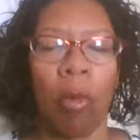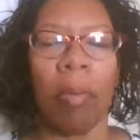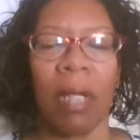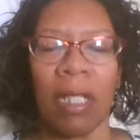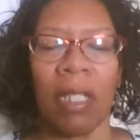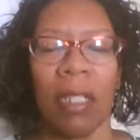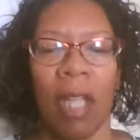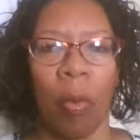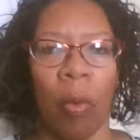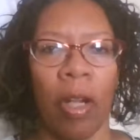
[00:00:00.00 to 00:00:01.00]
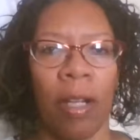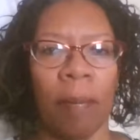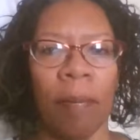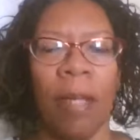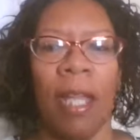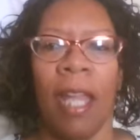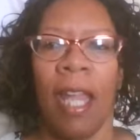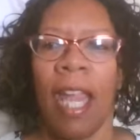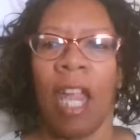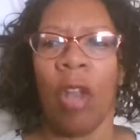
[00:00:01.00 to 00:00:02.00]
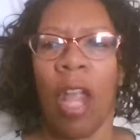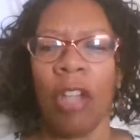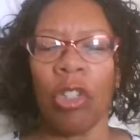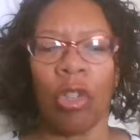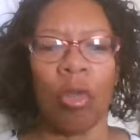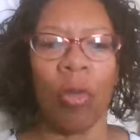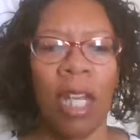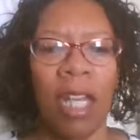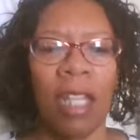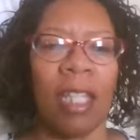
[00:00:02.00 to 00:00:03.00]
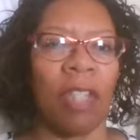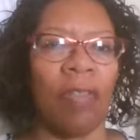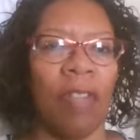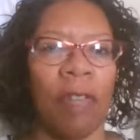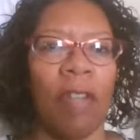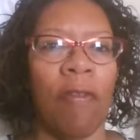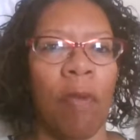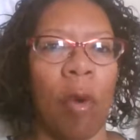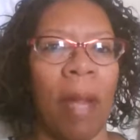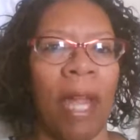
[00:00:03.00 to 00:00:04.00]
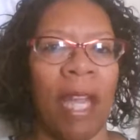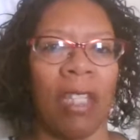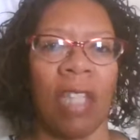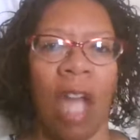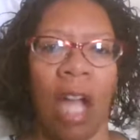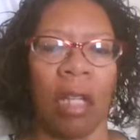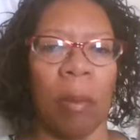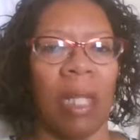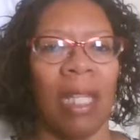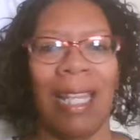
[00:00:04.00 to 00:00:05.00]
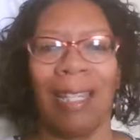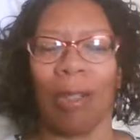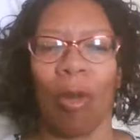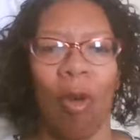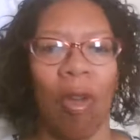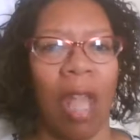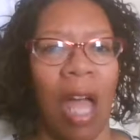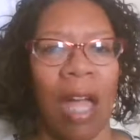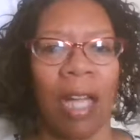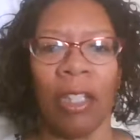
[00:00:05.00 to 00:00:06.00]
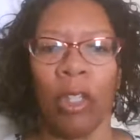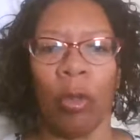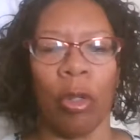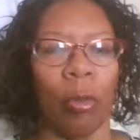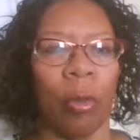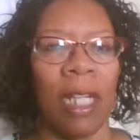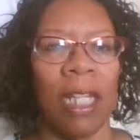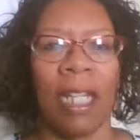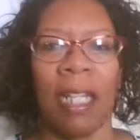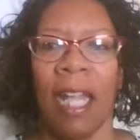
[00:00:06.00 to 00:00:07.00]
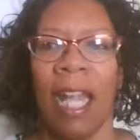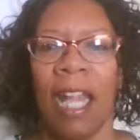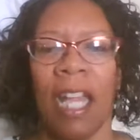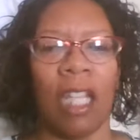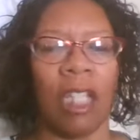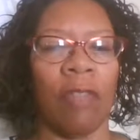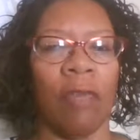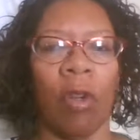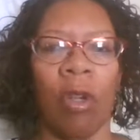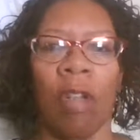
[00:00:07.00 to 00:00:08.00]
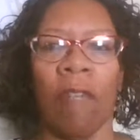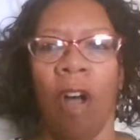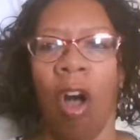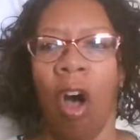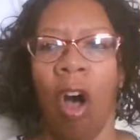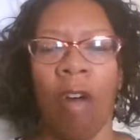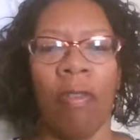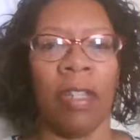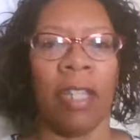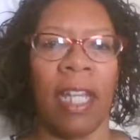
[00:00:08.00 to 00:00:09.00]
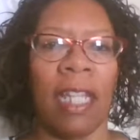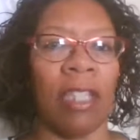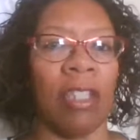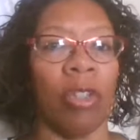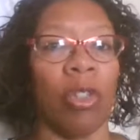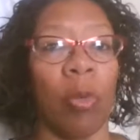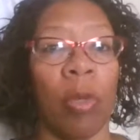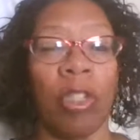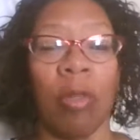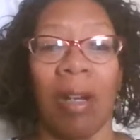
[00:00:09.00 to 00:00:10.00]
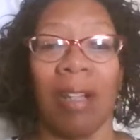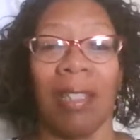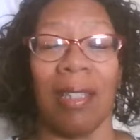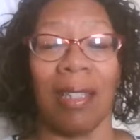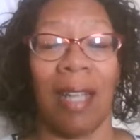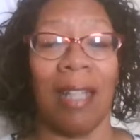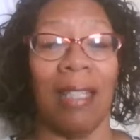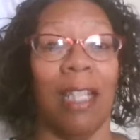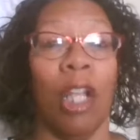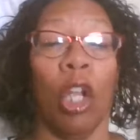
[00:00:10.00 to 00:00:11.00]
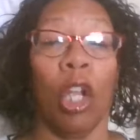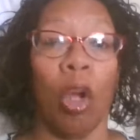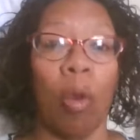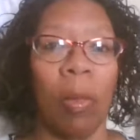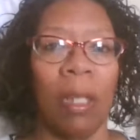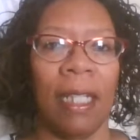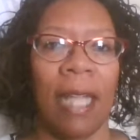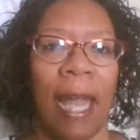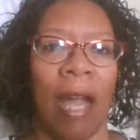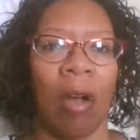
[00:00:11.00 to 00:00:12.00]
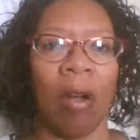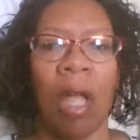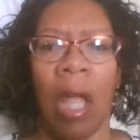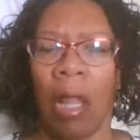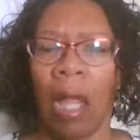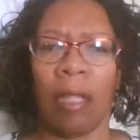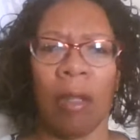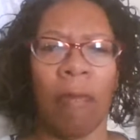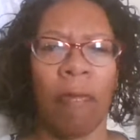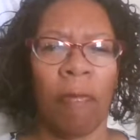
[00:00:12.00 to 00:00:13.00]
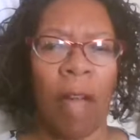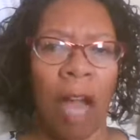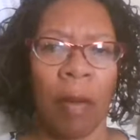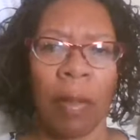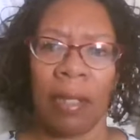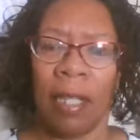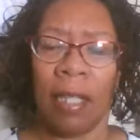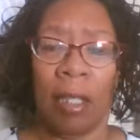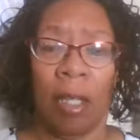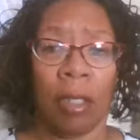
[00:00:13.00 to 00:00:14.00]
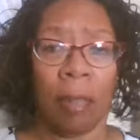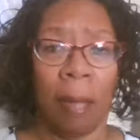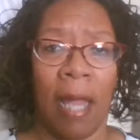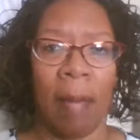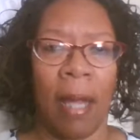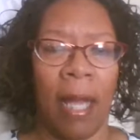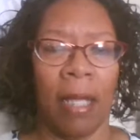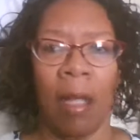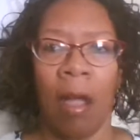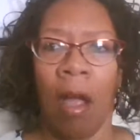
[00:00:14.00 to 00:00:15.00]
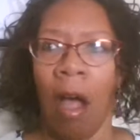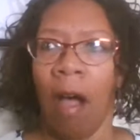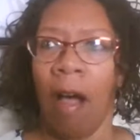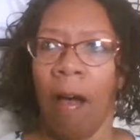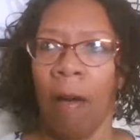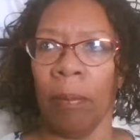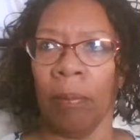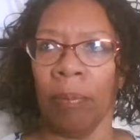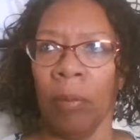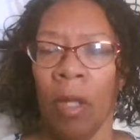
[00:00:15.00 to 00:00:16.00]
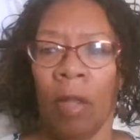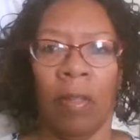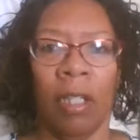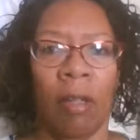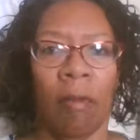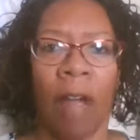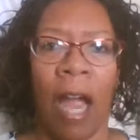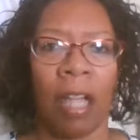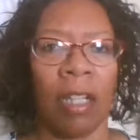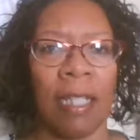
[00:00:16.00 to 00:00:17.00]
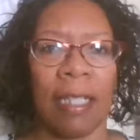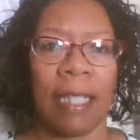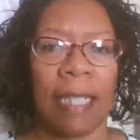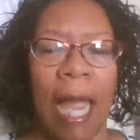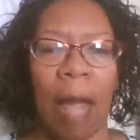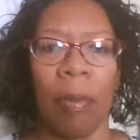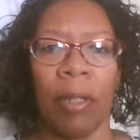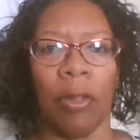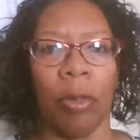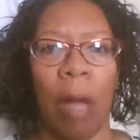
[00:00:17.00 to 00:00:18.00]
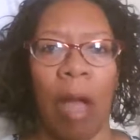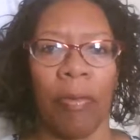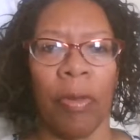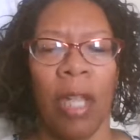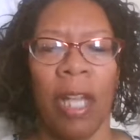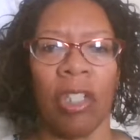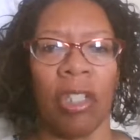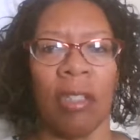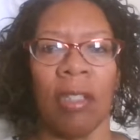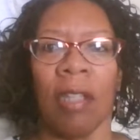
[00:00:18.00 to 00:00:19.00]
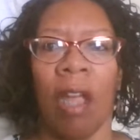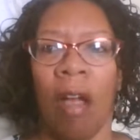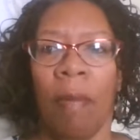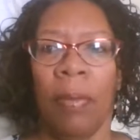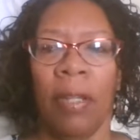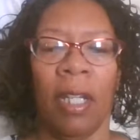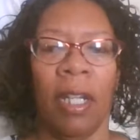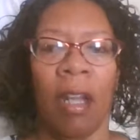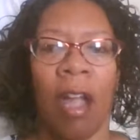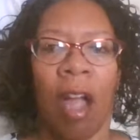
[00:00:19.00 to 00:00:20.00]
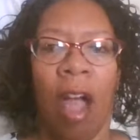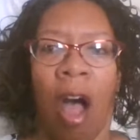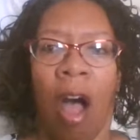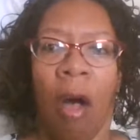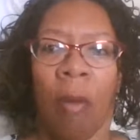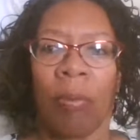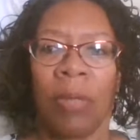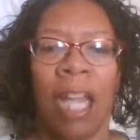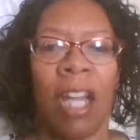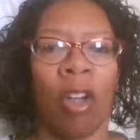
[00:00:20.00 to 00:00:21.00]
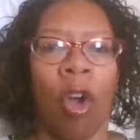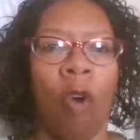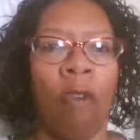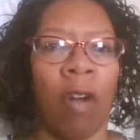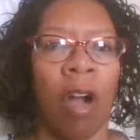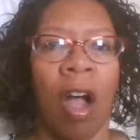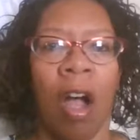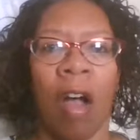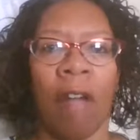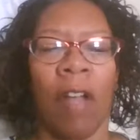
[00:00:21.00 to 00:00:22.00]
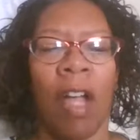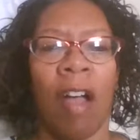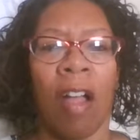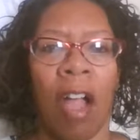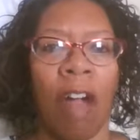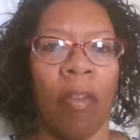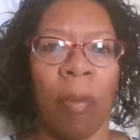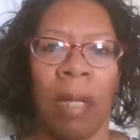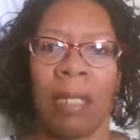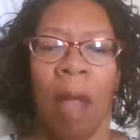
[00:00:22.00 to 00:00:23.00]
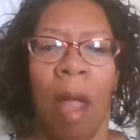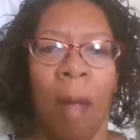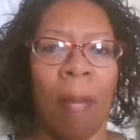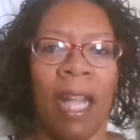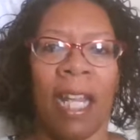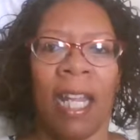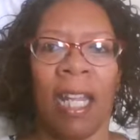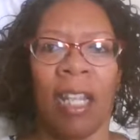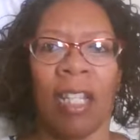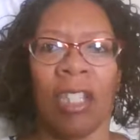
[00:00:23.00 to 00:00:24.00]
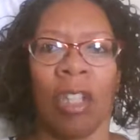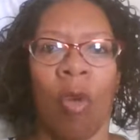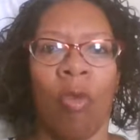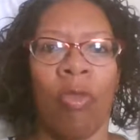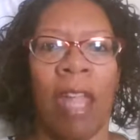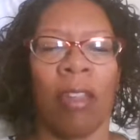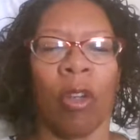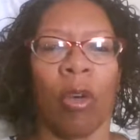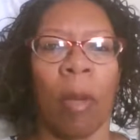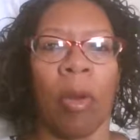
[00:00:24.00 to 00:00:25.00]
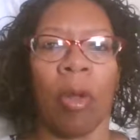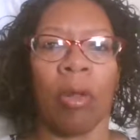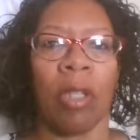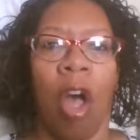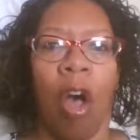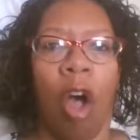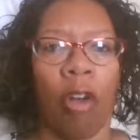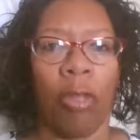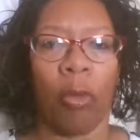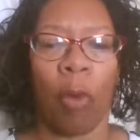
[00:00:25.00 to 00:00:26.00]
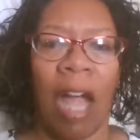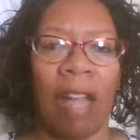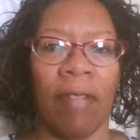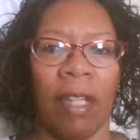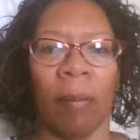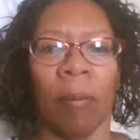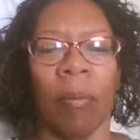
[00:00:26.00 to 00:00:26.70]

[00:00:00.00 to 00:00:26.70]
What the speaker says: Business Network. And as you read this 54-page document, it's online, you can read it. It's full of all the things that they're doing to our society globally now, like the virus that is man made, um, the violence that's happening throughout the nations, the taking over of governments, making it so that the criminals are thriving.